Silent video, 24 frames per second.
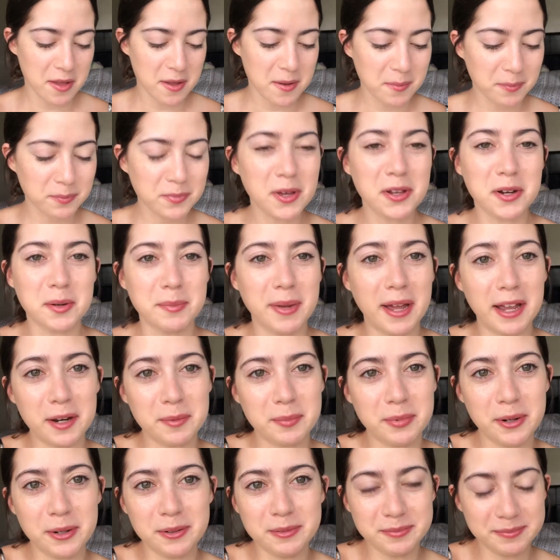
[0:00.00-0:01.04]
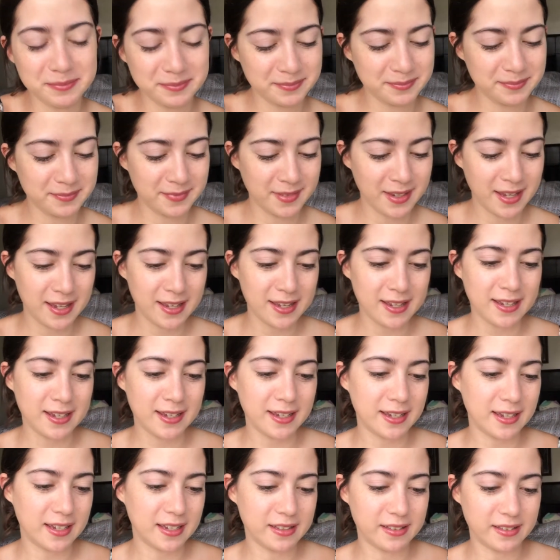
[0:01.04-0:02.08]
I'm not a MAC pro.
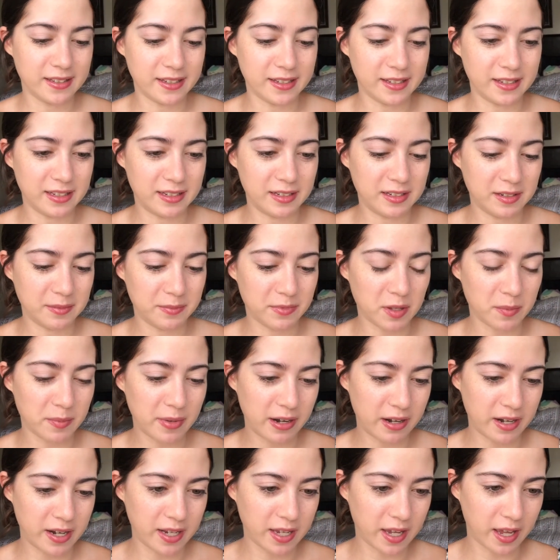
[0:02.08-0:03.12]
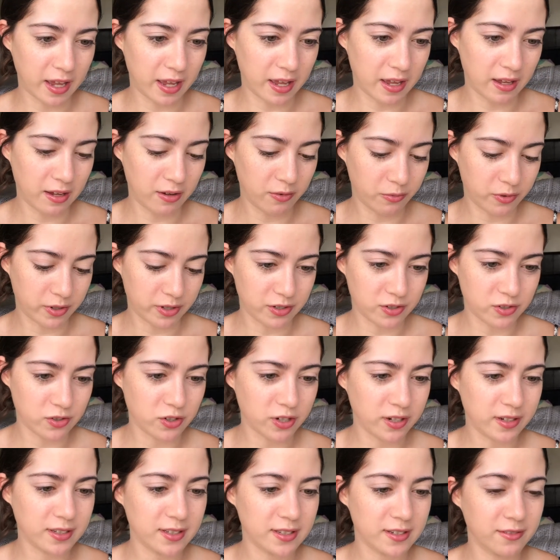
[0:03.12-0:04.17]
And then the Mary Kay was
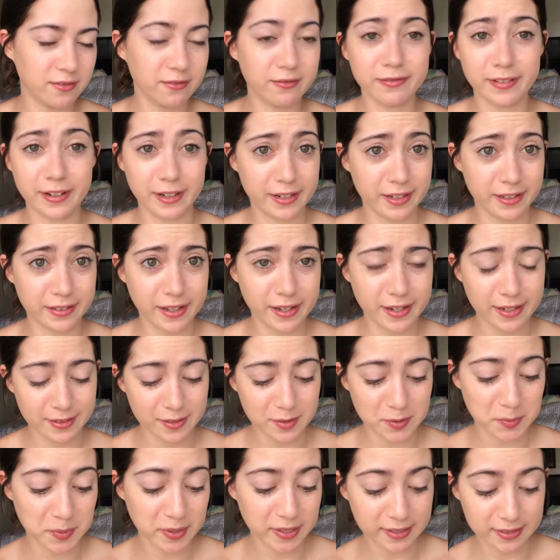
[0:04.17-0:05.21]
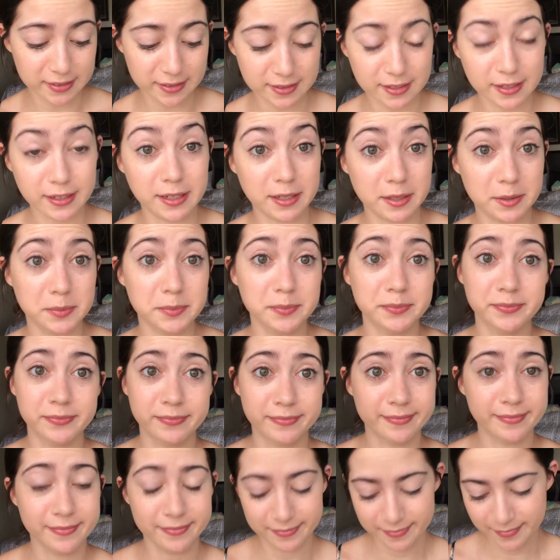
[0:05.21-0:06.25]
just very light because I am
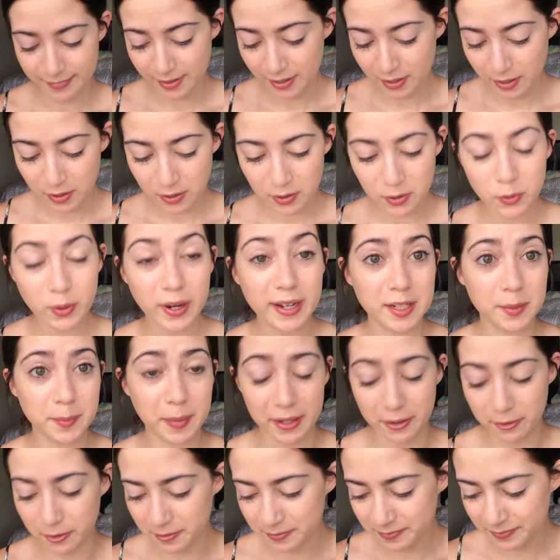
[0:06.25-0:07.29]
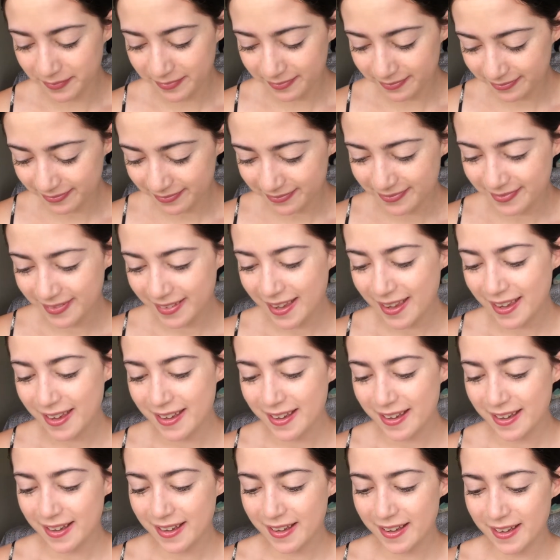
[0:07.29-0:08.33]
quite pale.
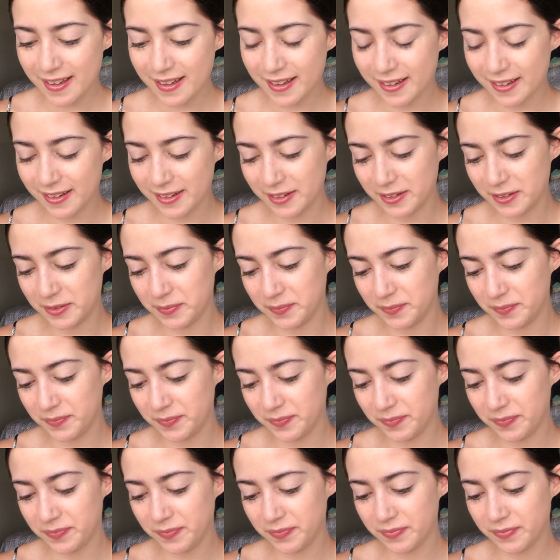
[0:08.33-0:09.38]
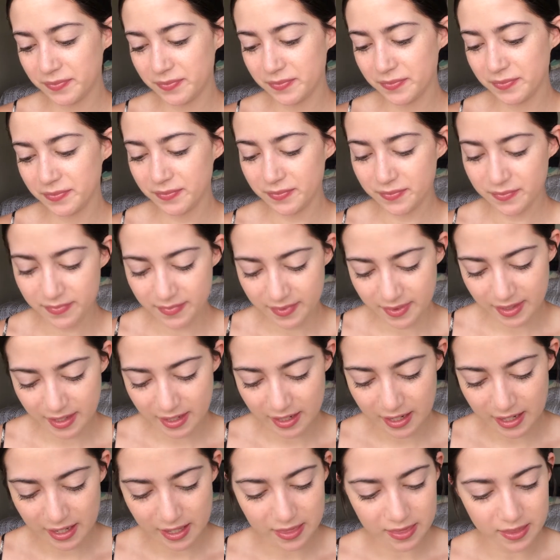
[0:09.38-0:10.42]
And
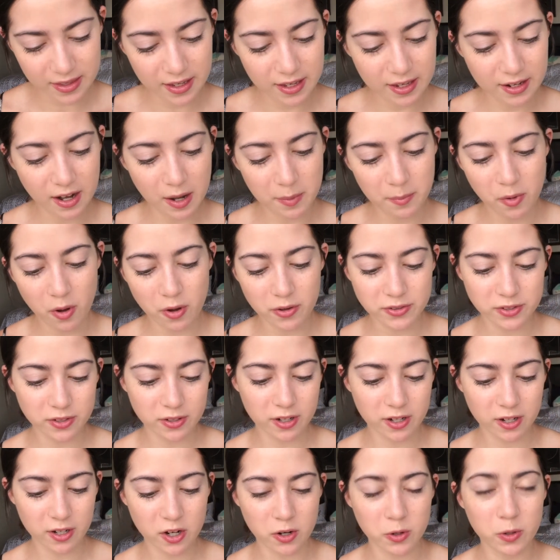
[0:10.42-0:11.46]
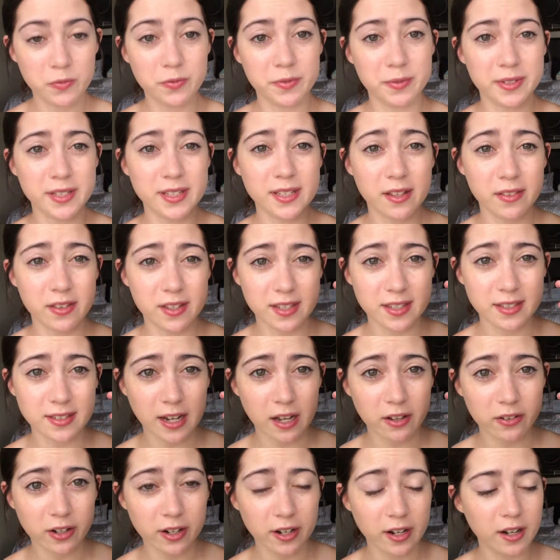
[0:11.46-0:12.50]
then I'm also gonna go in with the
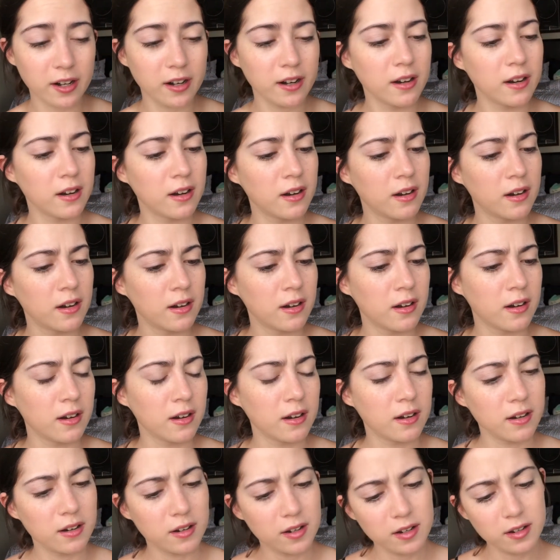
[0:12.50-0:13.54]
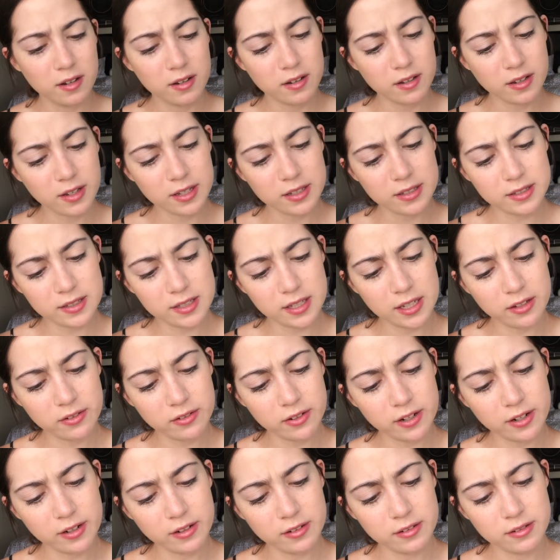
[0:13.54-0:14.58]
Stellar concealer.